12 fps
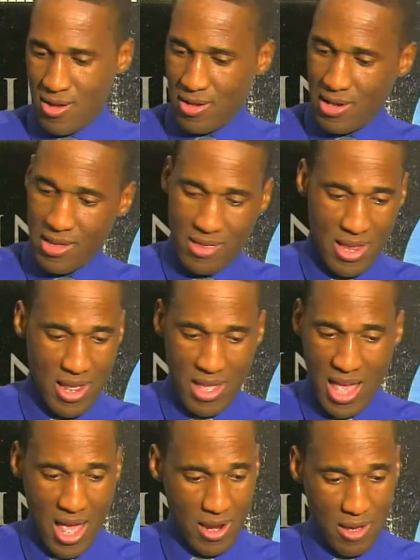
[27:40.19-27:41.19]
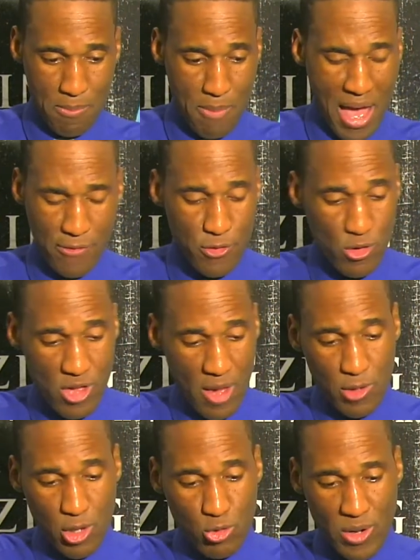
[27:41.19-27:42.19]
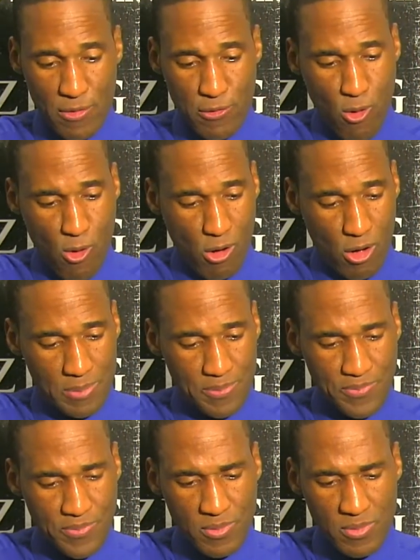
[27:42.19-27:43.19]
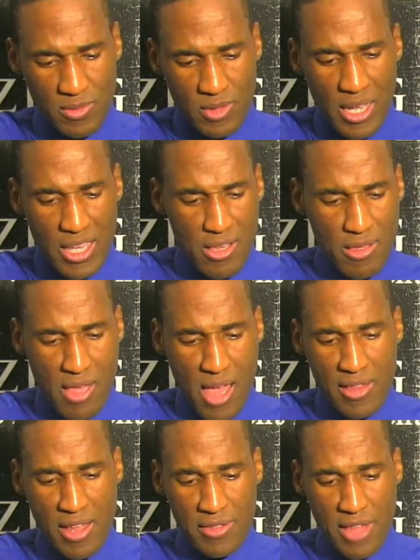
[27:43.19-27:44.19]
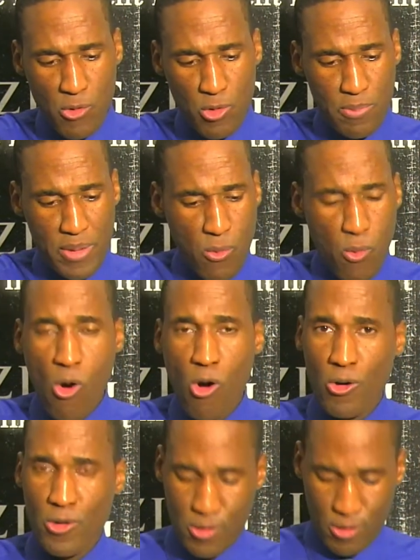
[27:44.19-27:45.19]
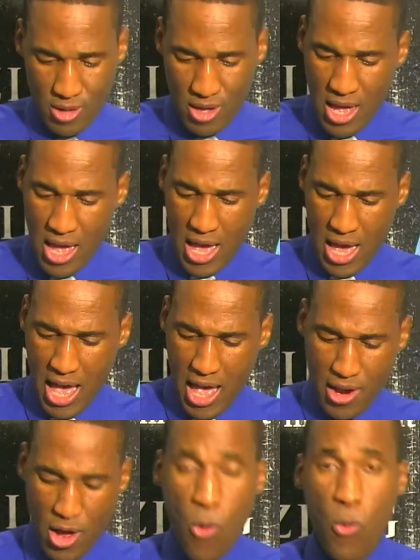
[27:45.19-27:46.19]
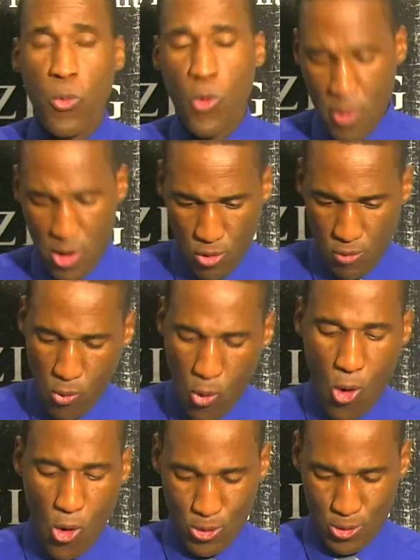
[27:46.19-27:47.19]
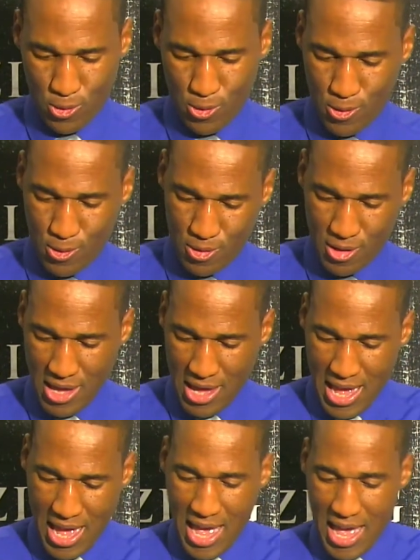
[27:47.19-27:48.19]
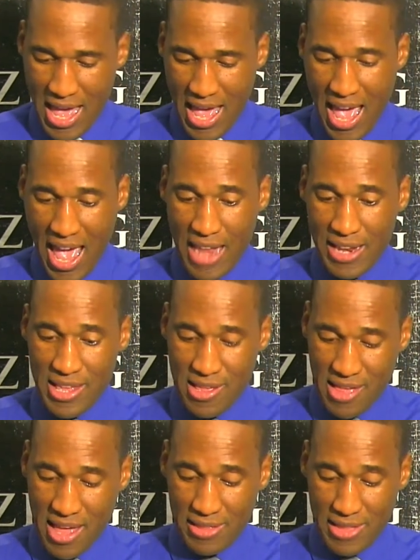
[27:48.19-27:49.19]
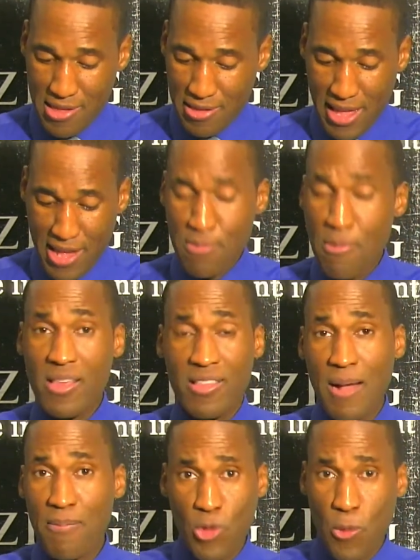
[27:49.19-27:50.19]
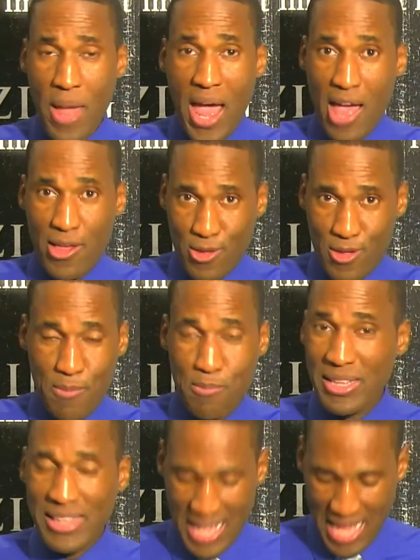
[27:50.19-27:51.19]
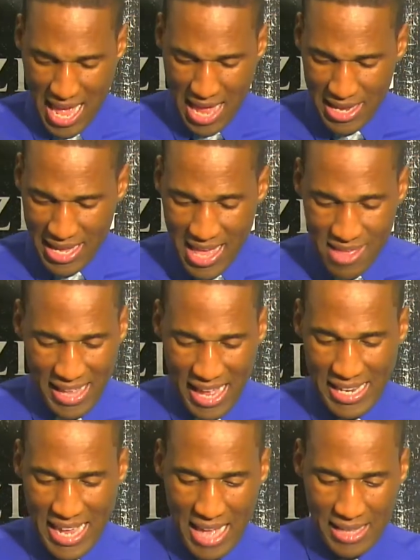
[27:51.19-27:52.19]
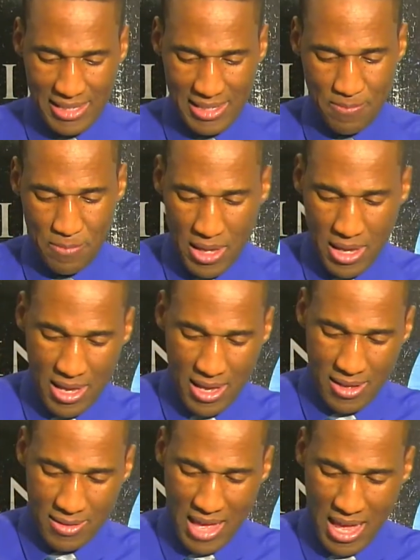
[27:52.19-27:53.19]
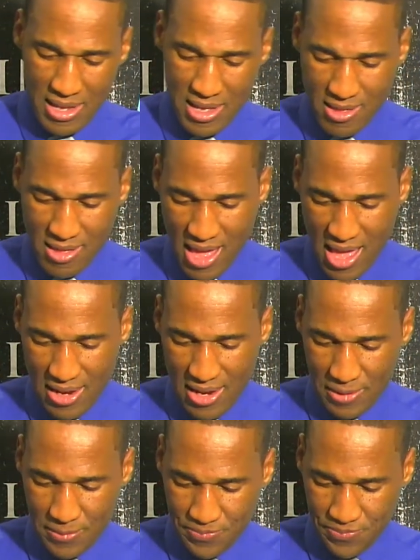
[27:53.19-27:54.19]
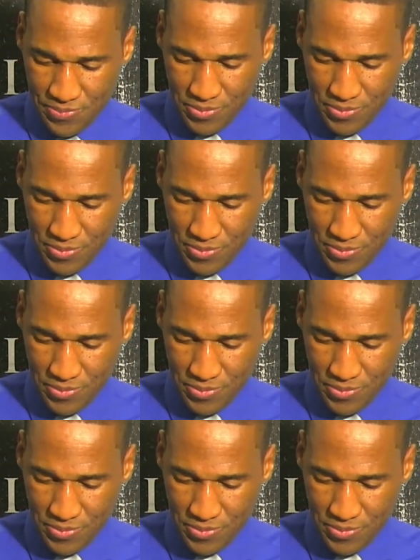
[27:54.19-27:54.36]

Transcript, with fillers: listen again, Matthew chapter 24, he said that there will be wars and rumors of wars. And he said, these things must come to pass, but the end is not yet. Then he said,